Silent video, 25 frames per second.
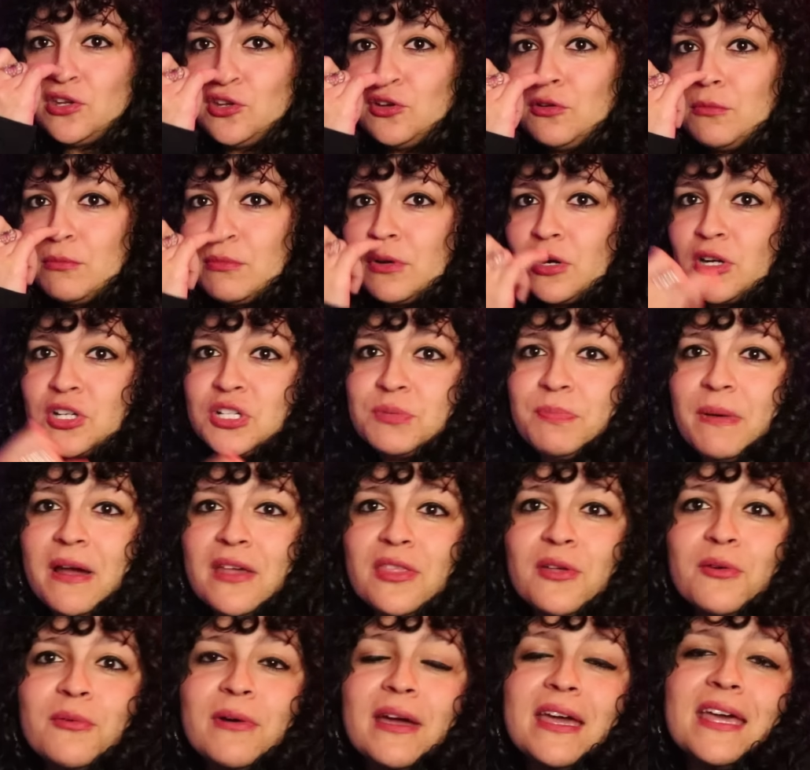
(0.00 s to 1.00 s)
new merch, by
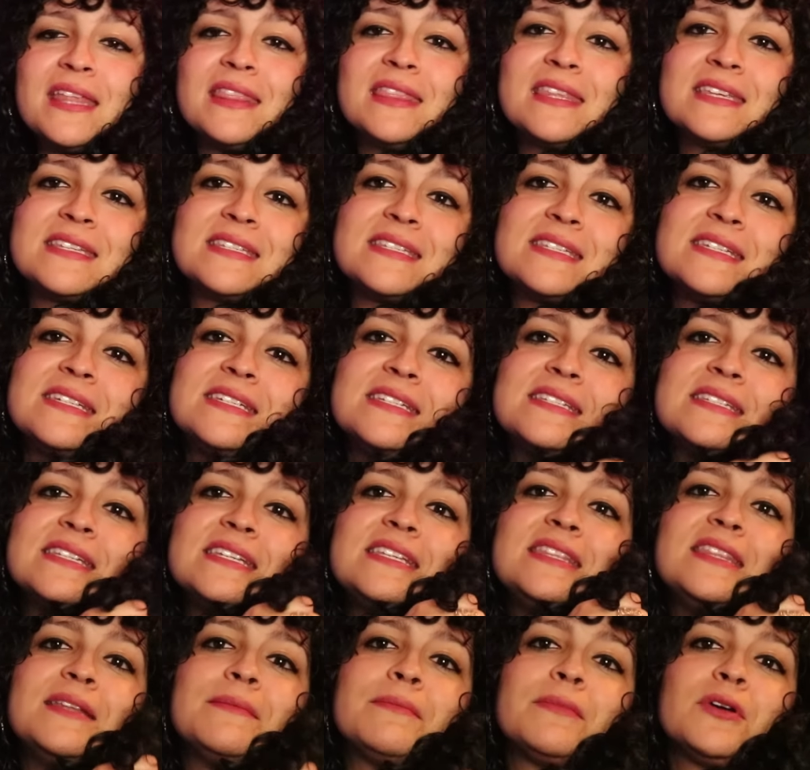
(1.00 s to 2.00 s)
the way. This is
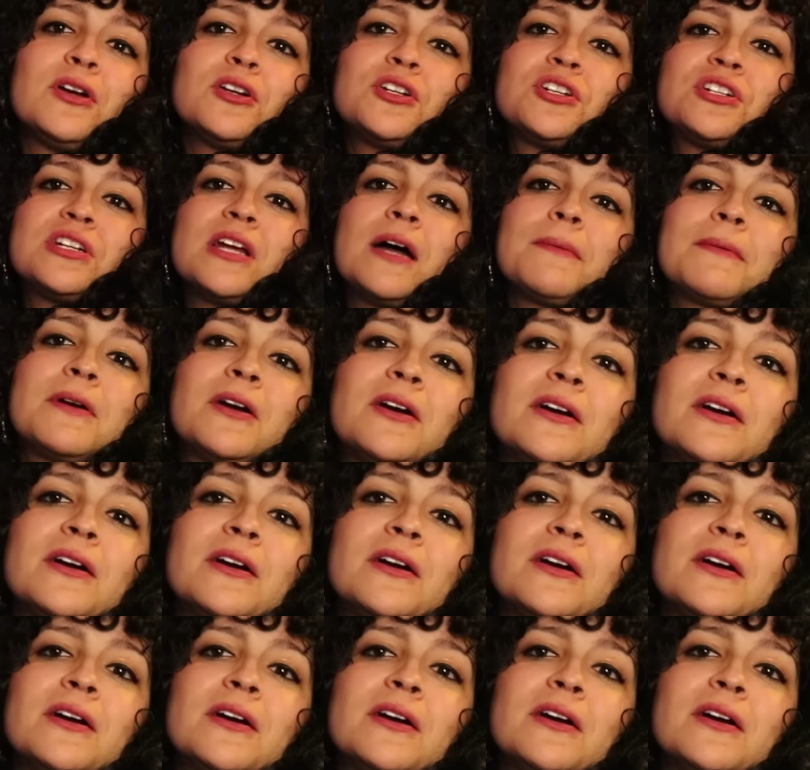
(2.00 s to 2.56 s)
in the merch shop